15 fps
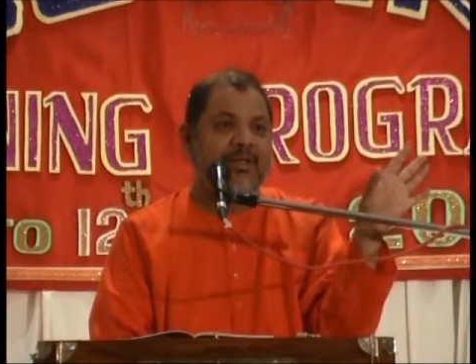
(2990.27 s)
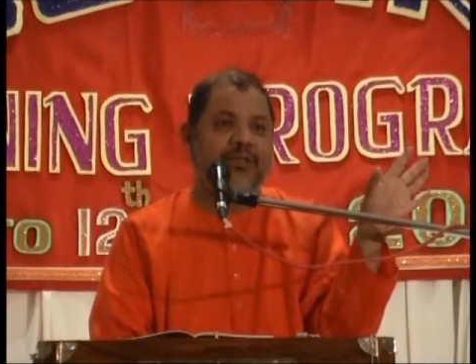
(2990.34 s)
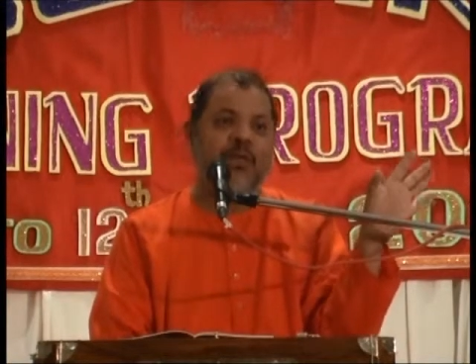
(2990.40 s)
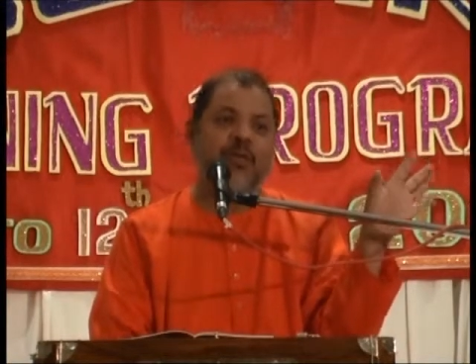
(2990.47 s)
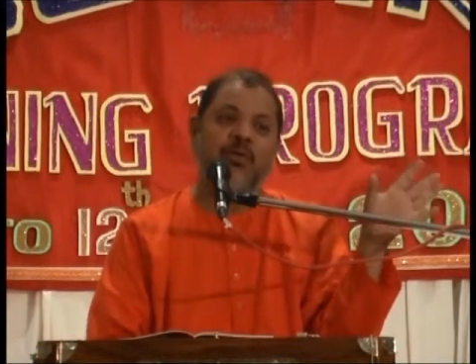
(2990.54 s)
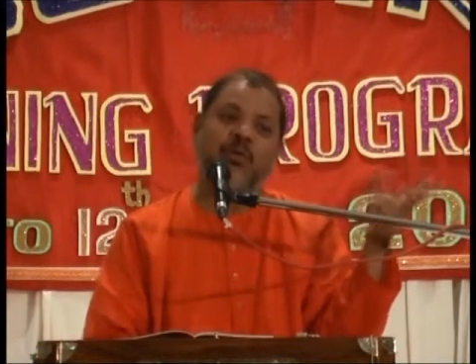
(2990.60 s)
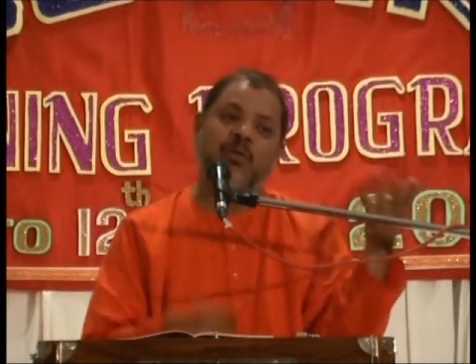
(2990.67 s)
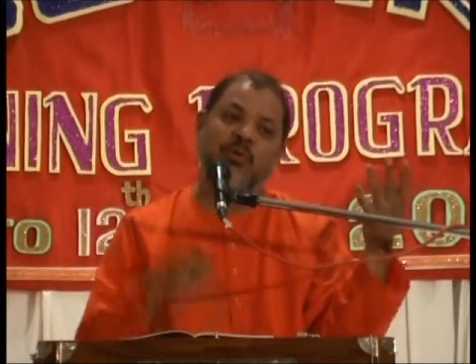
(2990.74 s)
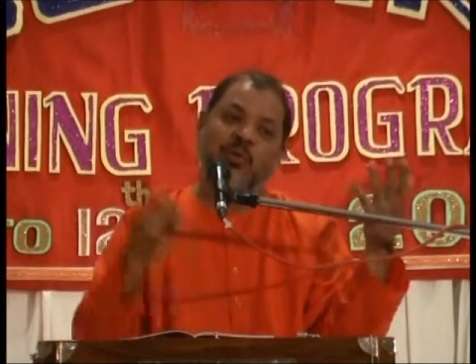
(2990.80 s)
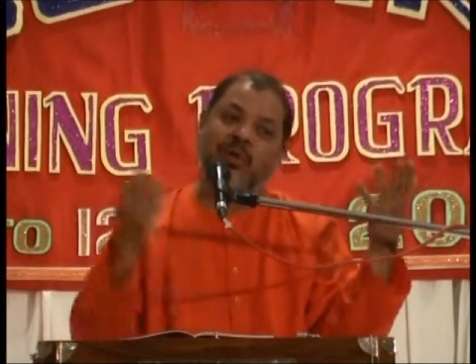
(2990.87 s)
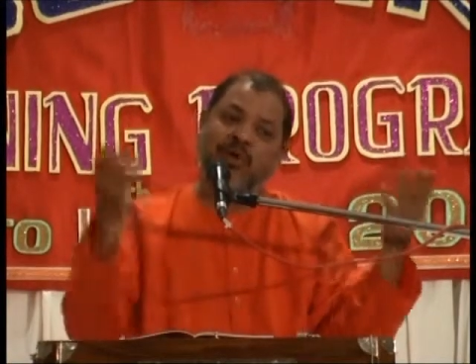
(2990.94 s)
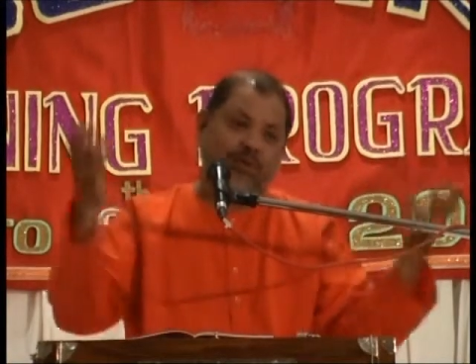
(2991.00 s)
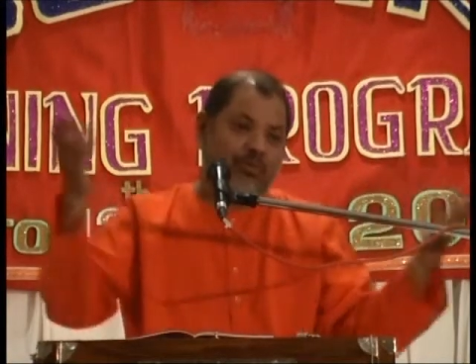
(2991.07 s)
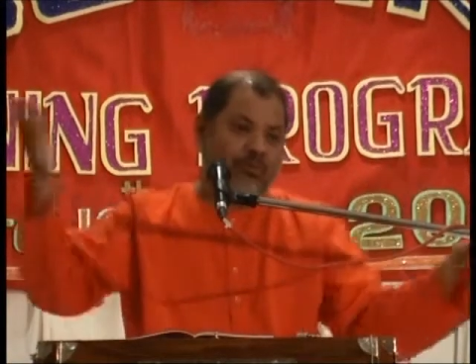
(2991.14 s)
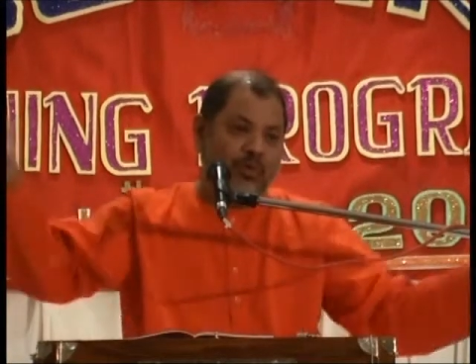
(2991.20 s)
then your
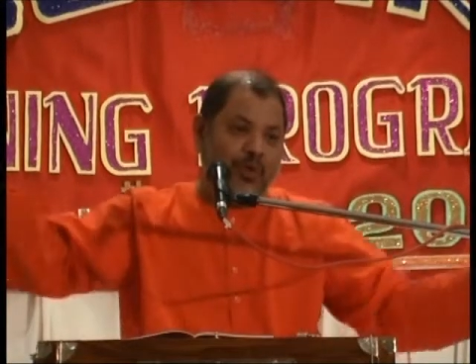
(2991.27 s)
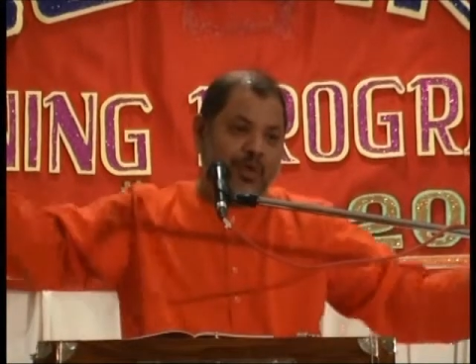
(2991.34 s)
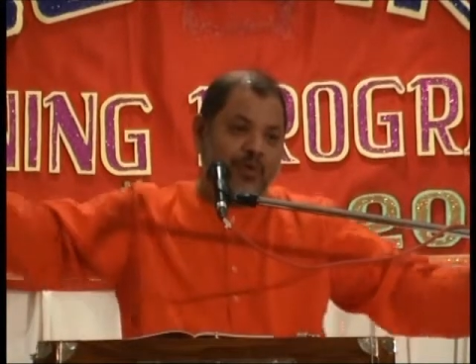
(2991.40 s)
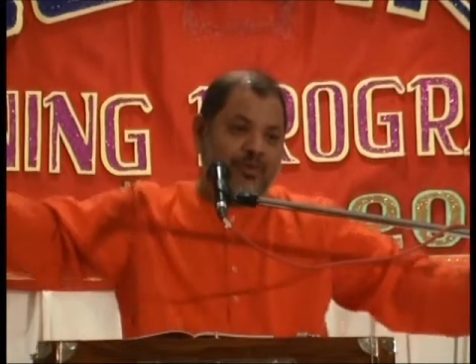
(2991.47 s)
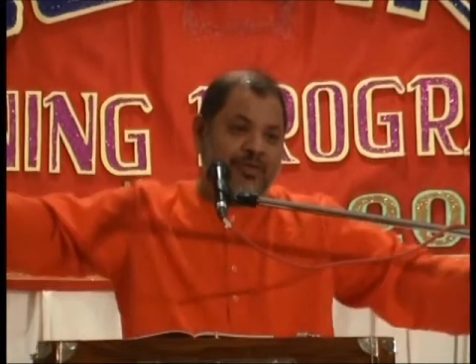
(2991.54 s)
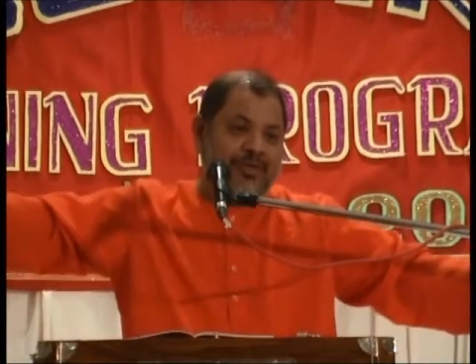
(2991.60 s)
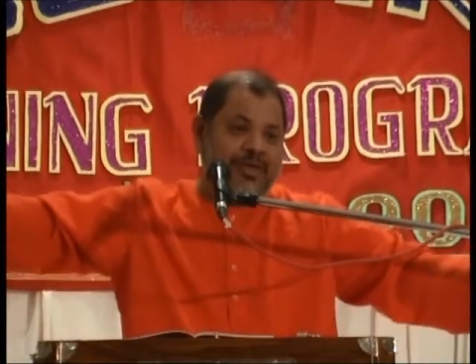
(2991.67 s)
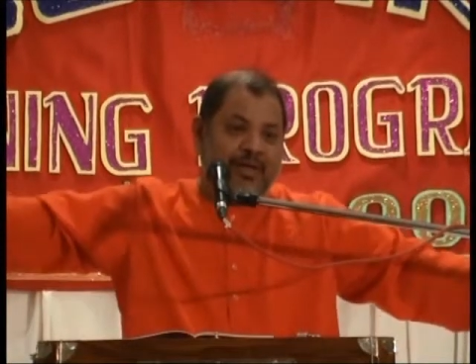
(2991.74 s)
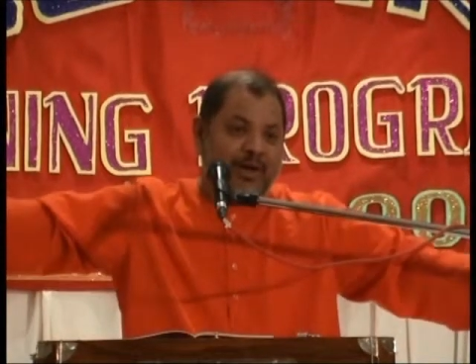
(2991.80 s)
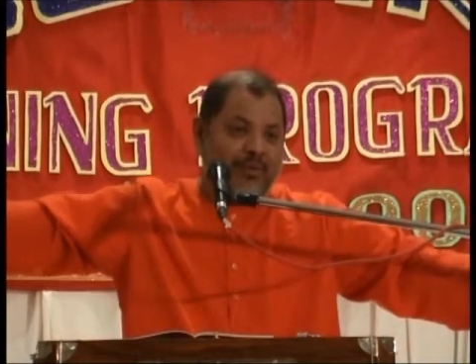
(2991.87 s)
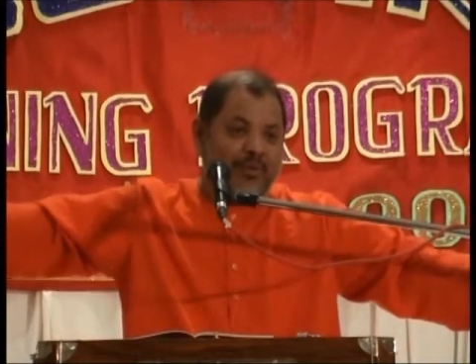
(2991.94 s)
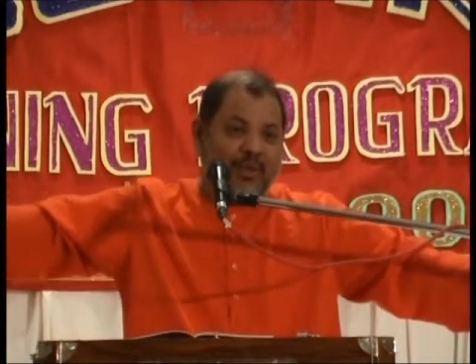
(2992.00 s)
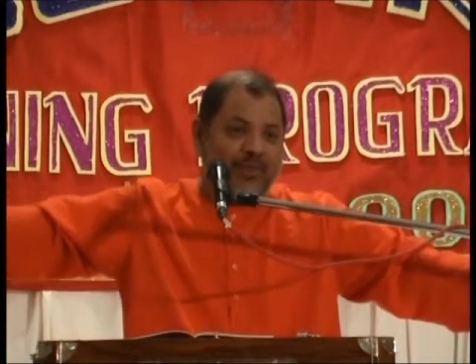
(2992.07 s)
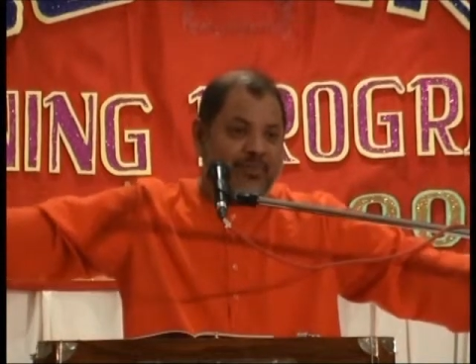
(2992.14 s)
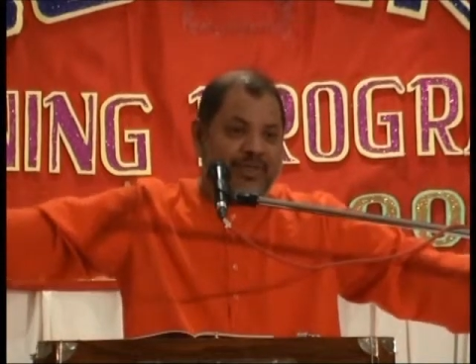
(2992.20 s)
wonderful set of
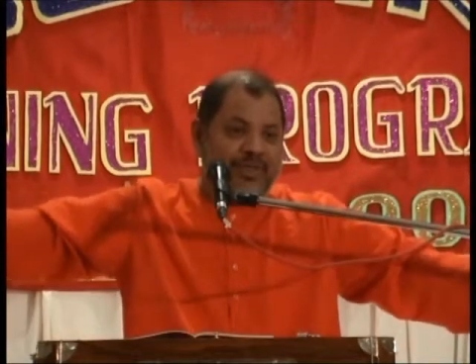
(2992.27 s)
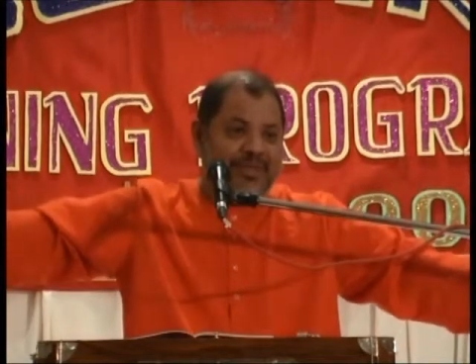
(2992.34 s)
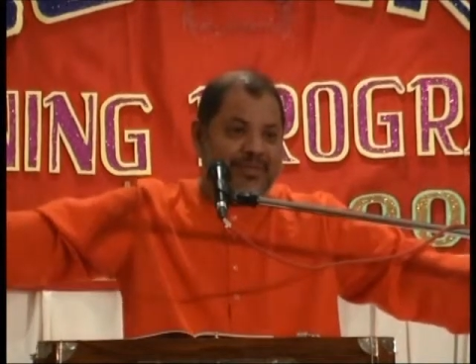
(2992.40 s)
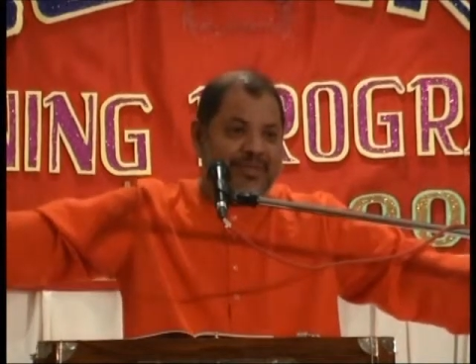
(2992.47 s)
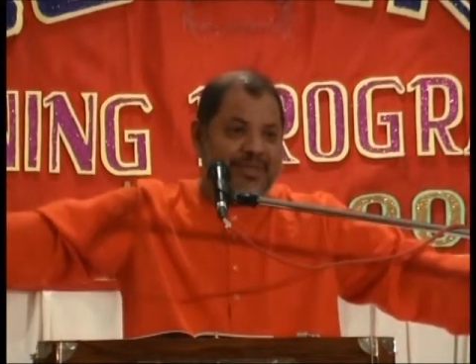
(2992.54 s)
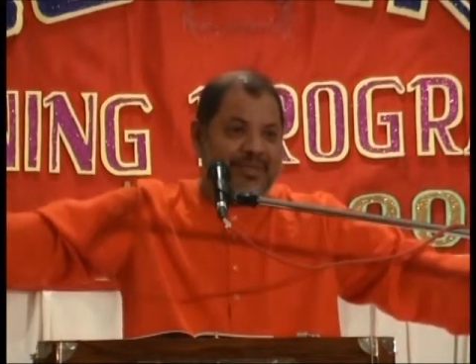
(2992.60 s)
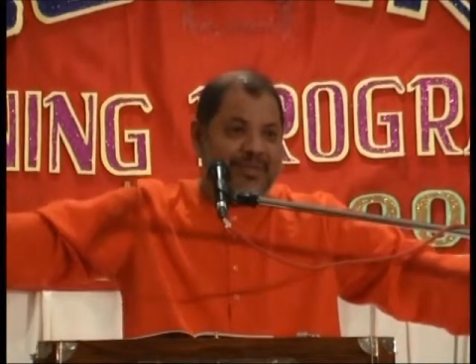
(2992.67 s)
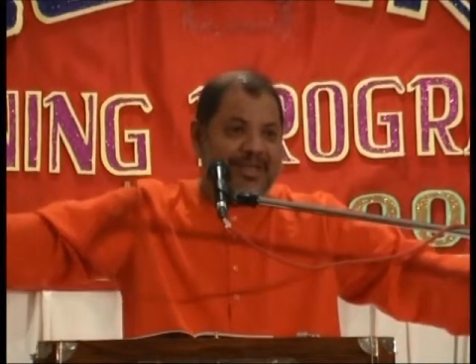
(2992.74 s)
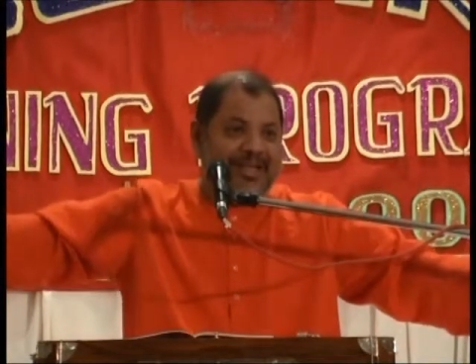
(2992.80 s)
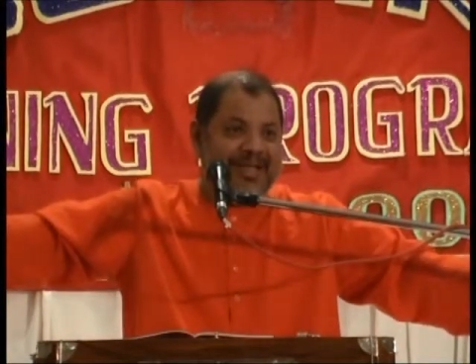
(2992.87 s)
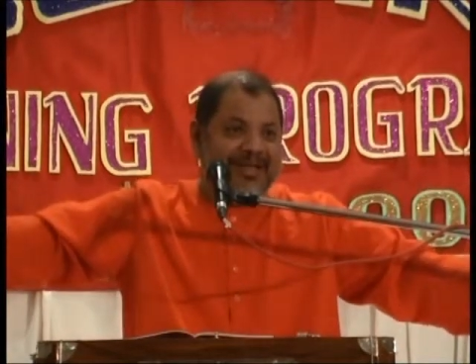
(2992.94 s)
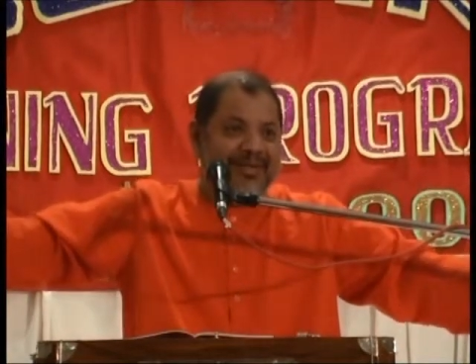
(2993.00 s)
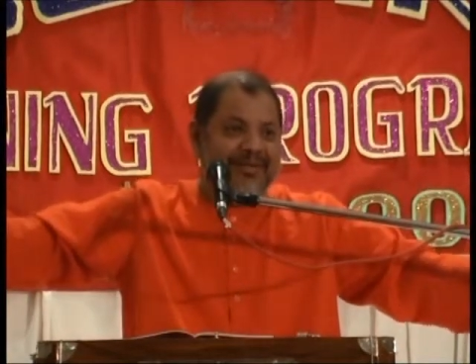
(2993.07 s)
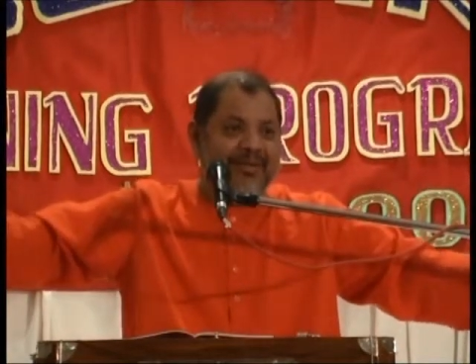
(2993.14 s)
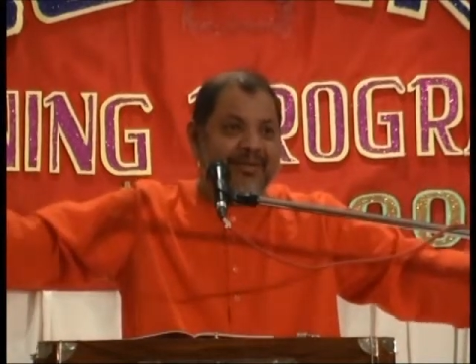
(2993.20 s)
objects may be
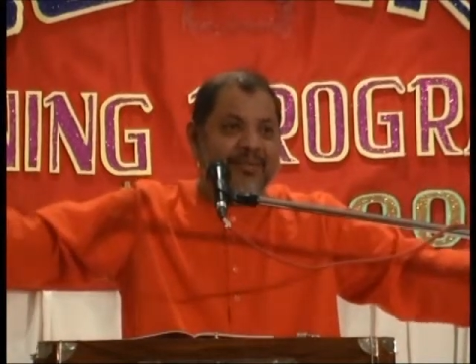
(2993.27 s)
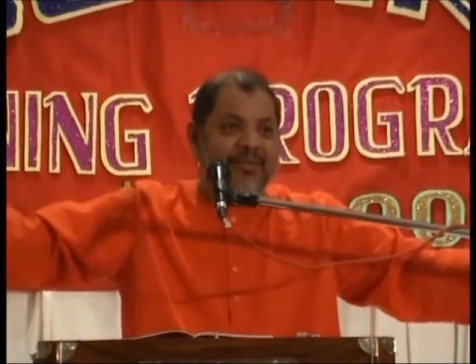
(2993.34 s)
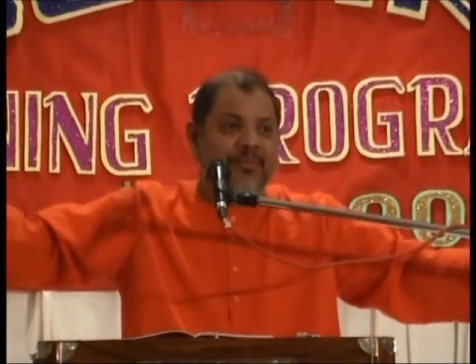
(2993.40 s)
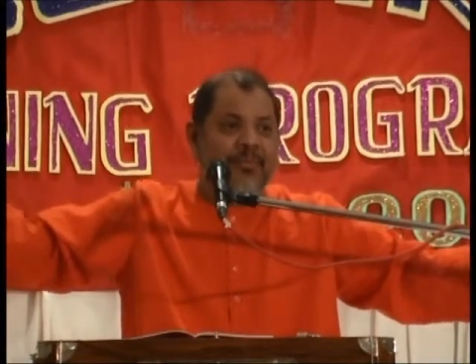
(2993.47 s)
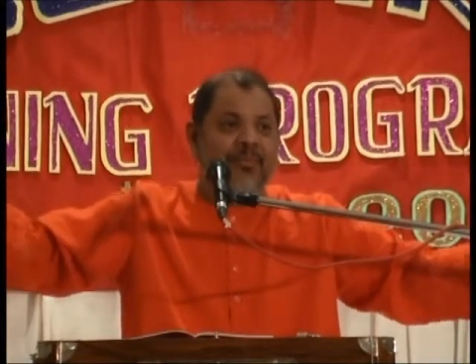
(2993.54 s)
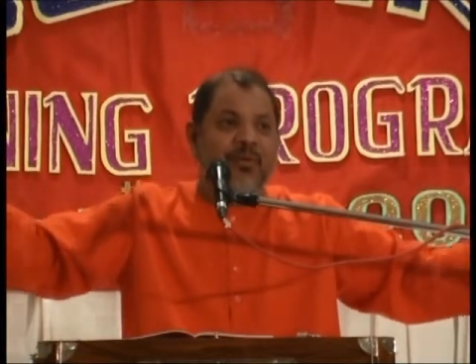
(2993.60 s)
there,